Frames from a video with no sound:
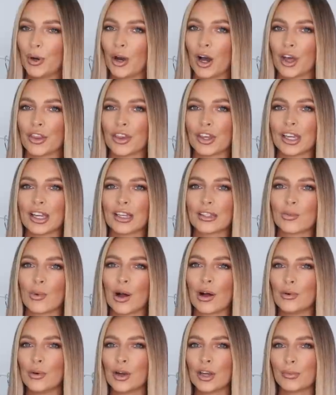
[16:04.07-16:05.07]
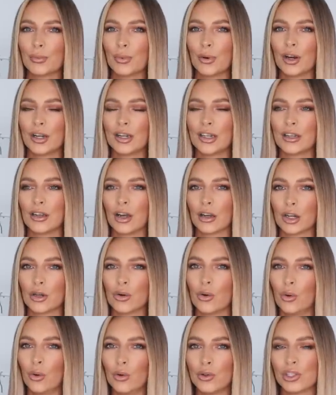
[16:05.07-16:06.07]
But I think it's well worth putting in like an
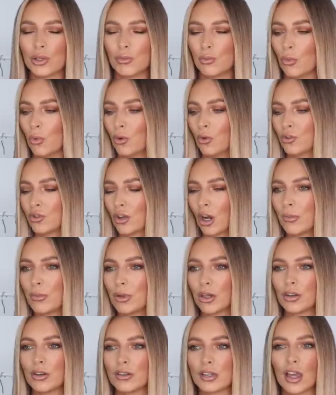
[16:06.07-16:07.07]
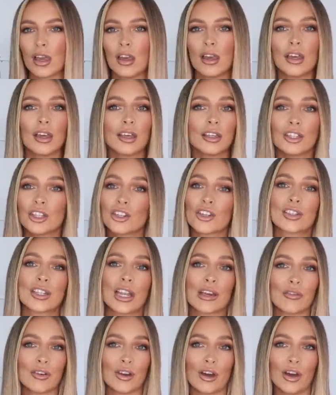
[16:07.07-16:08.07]
autumn wardrobe because you just
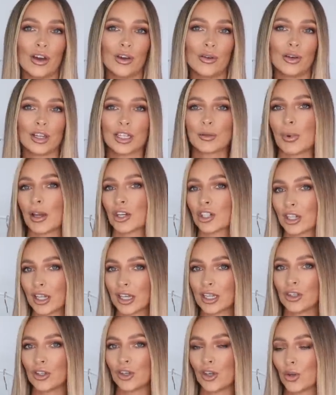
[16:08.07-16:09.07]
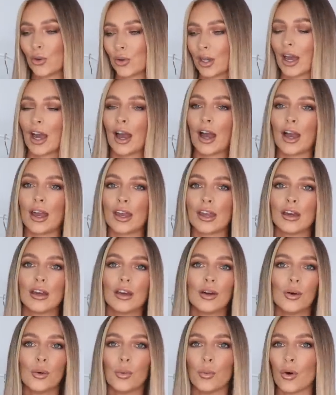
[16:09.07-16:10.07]
never know, especially in the UK.
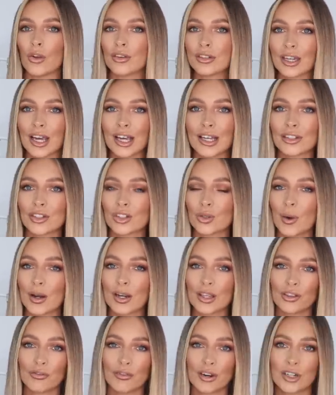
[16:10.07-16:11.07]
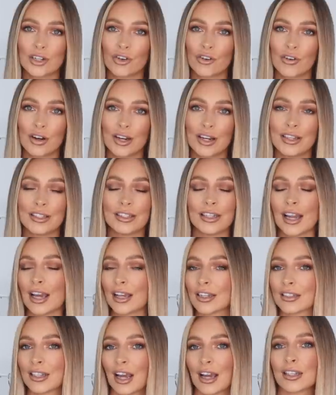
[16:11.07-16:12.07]
One day it's 23 degrees, the
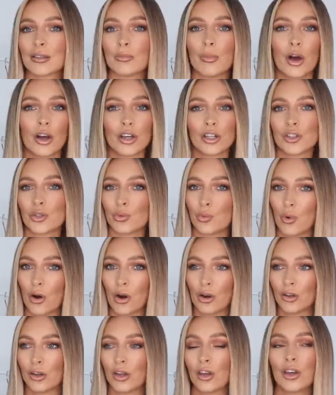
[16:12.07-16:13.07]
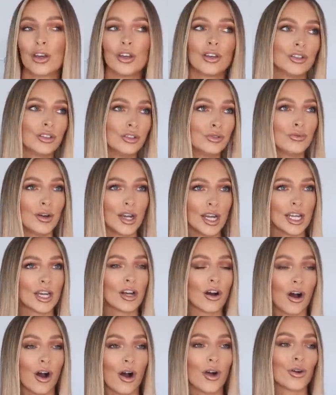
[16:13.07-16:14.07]
next day it's minus one. You really
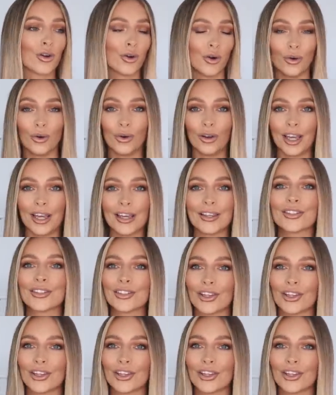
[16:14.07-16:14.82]
can't call it.